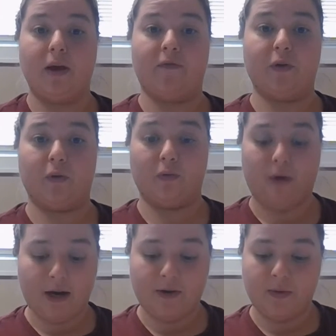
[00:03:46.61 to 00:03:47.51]
If you're
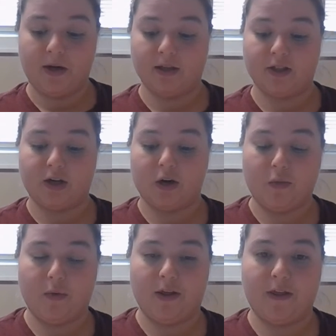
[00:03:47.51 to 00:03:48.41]
ready, we're gonna
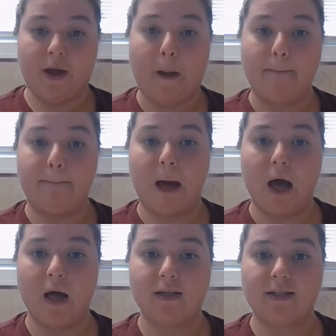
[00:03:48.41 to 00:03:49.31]
start with the p
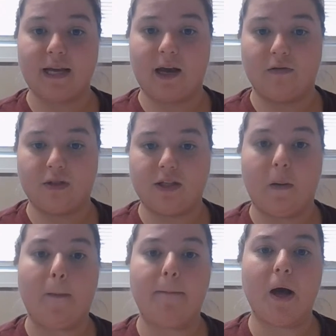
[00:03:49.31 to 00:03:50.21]
sound.
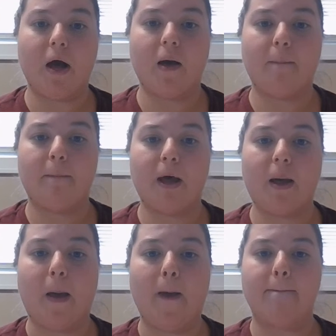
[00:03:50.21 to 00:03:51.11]
So p p
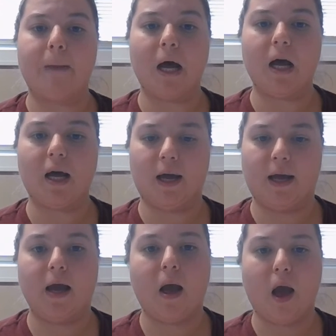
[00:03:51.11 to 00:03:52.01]

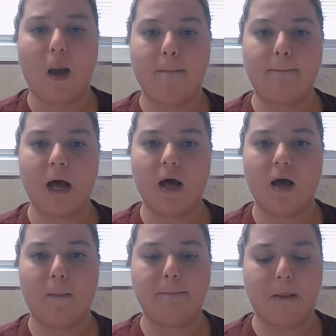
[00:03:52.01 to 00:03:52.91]
pie, p
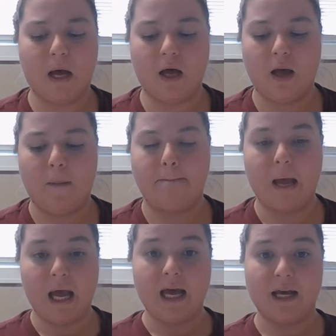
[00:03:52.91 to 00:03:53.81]
p
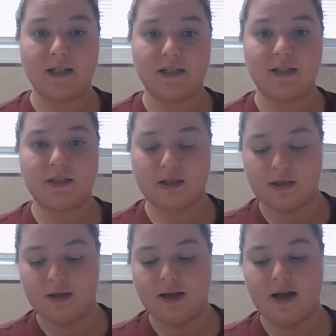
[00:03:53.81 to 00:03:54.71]
pass.
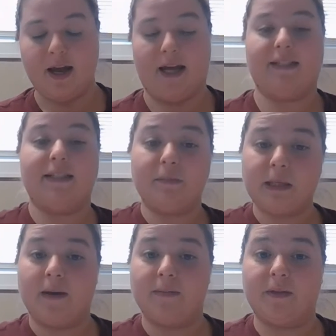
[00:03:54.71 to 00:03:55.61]
And
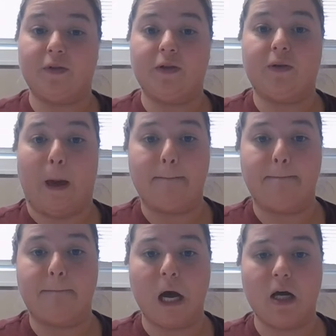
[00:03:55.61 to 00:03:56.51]
sometimes if you do the
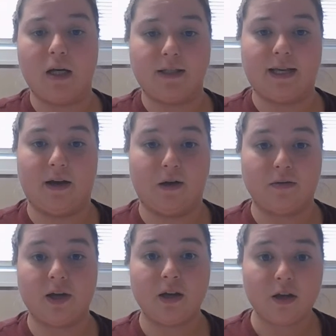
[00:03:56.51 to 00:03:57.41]
p
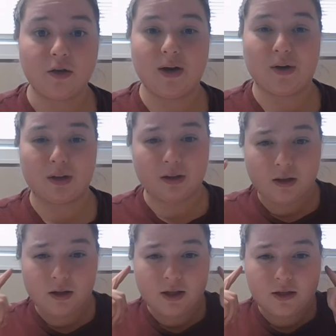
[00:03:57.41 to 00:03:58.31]
sound, you hear
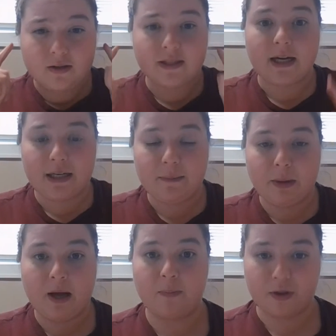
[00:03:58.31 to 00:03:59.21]
a little tiny
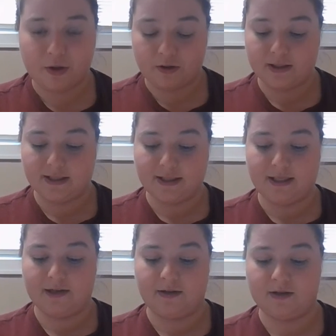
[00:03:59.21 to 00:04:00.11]
pop with your
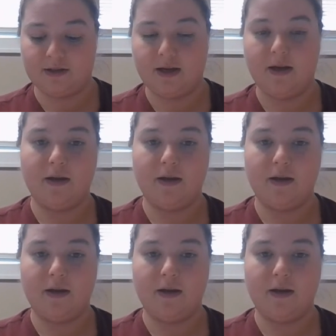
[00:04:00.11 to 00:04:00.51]
listening ears.